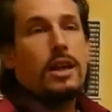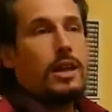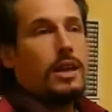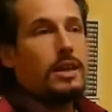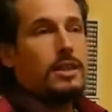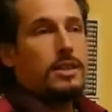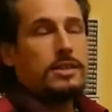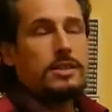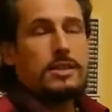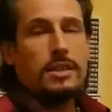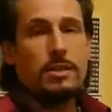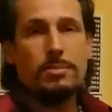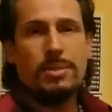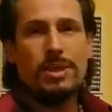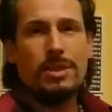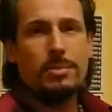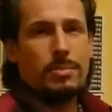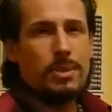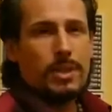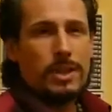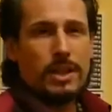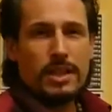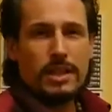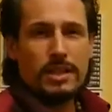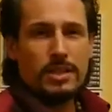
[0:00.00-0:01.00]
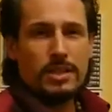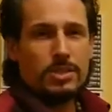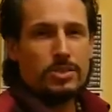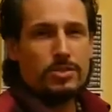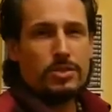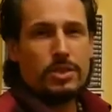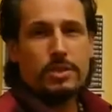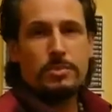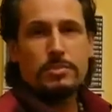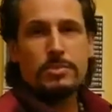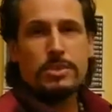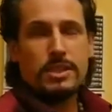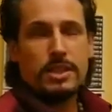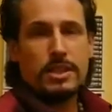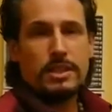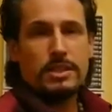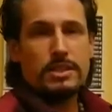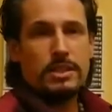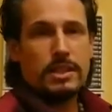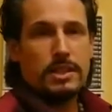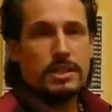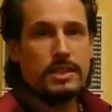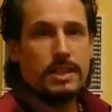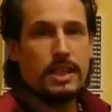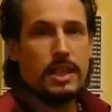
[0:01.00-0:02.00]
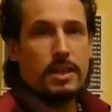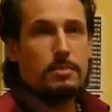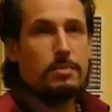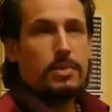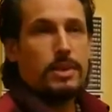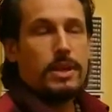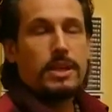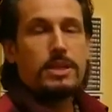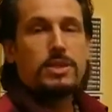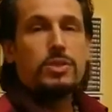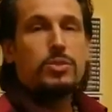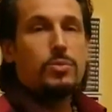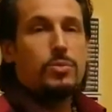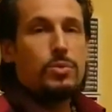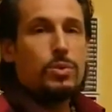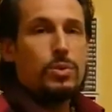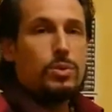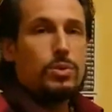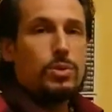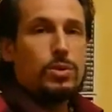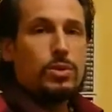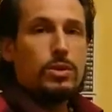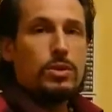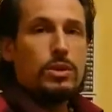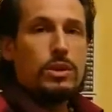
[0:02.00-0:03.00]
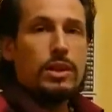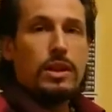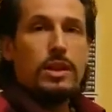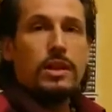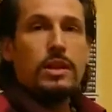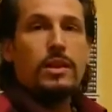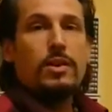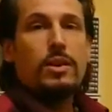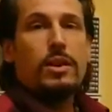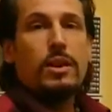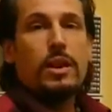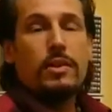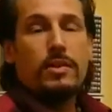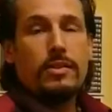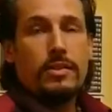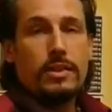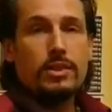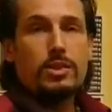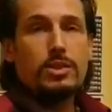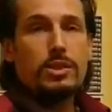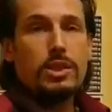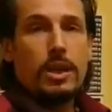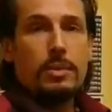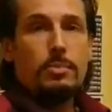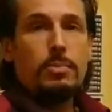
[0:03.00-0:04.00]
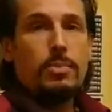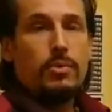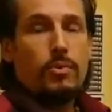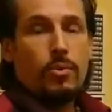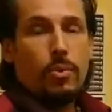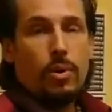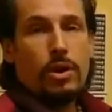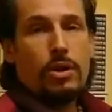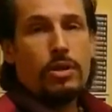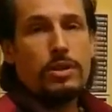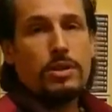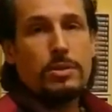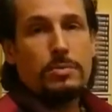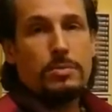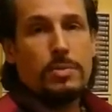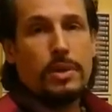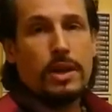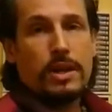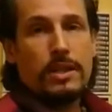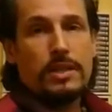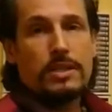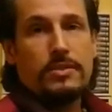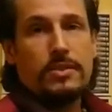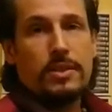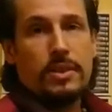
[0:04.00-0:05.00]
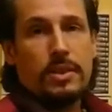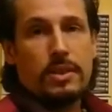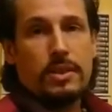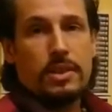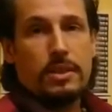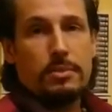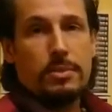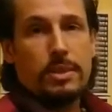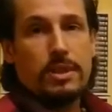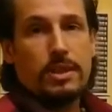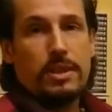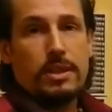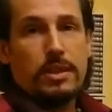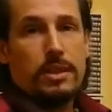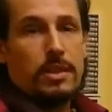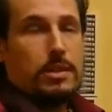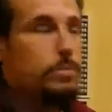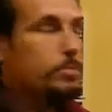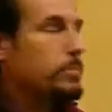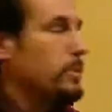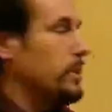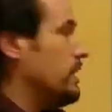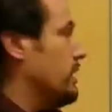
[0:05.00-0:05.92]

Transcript: and some Himalayan streams, things like that. But as a rule, this type of water supply is very limited on our